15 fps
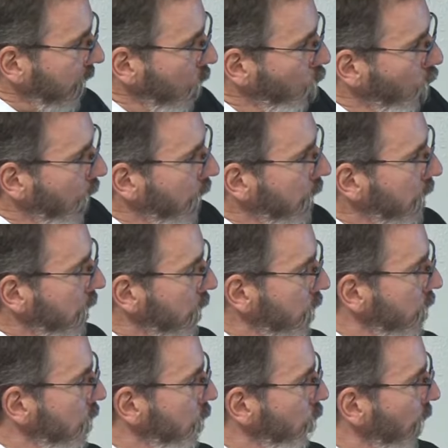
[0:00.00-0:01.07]
When
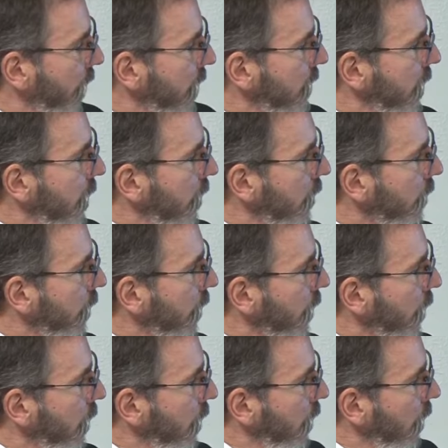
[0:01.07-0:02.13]
you break it down
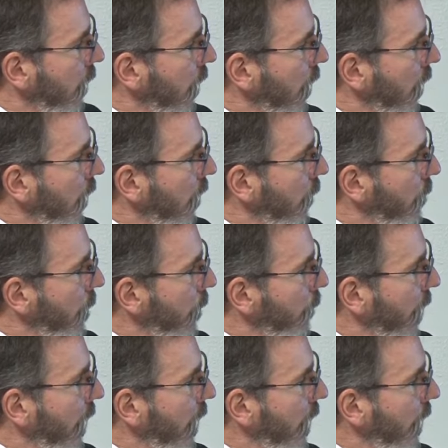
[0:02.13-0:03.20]

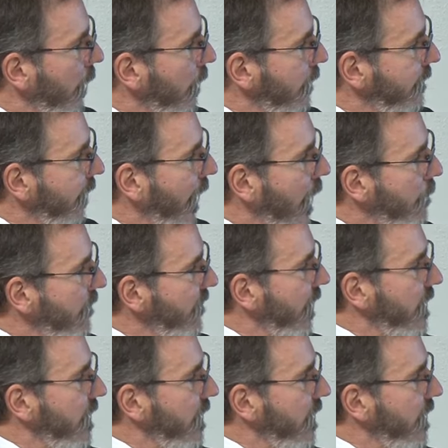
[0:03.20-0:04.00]
by type of